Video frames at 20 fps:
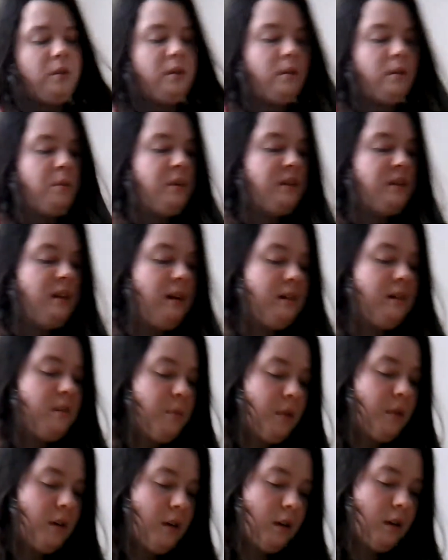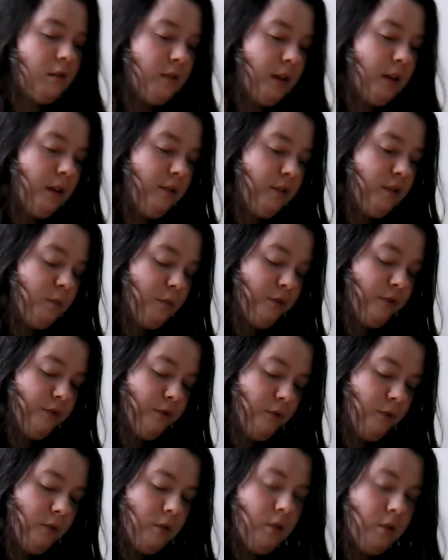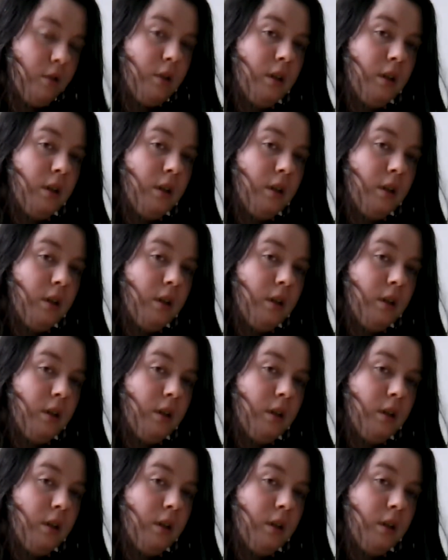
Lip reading: I'm going to take some of the color I used before